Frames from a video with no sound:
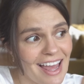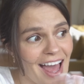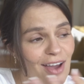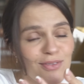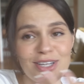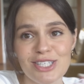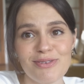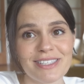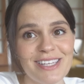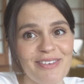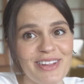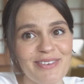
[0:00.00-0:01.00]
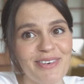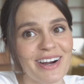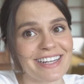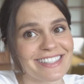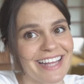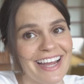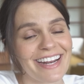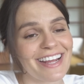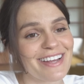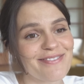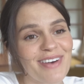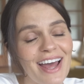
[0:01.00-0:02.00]
I wish it was something more
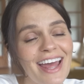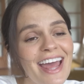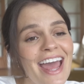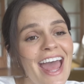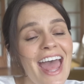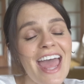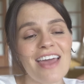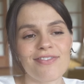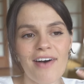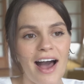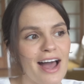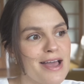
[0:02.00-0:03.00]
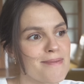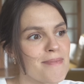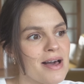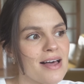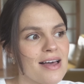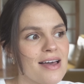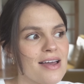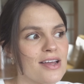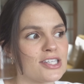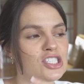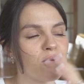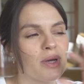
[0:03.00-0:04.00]
exciting, but if I'm
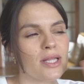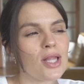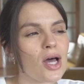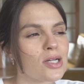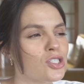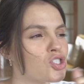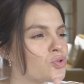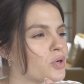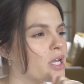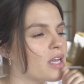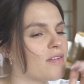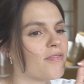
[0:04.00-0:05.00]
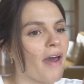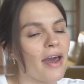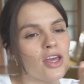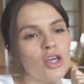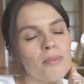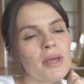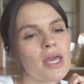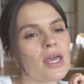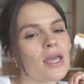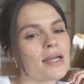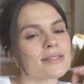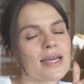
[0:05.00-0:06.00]
doing laundry,
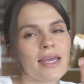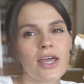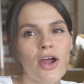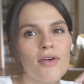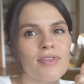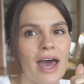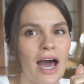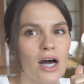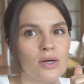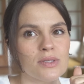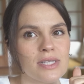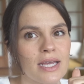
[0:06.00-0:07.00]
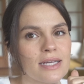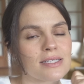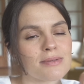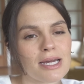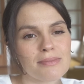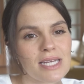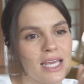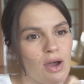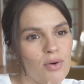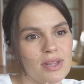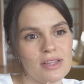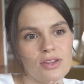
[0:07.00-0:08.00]
vacuuming, taking care of the house, like sometimes I
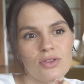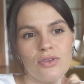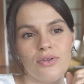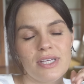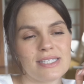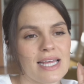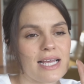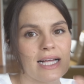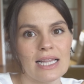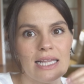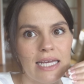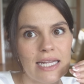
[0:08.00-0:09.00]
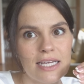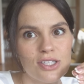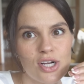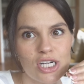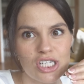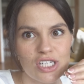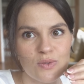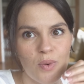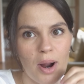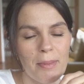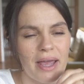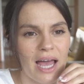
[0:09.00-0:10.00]
go through these like cleaning surges
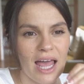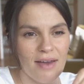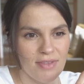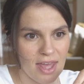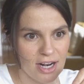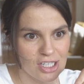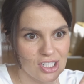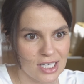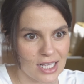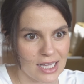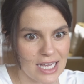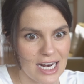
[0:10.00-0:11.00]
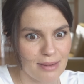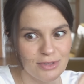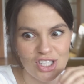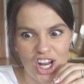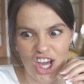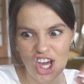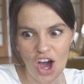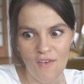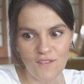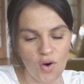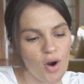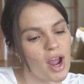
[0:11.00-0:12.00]
where I'm like, I have the energy to clean, I'm just gonna go
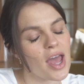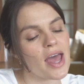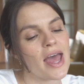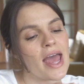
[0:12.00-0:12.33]
for it.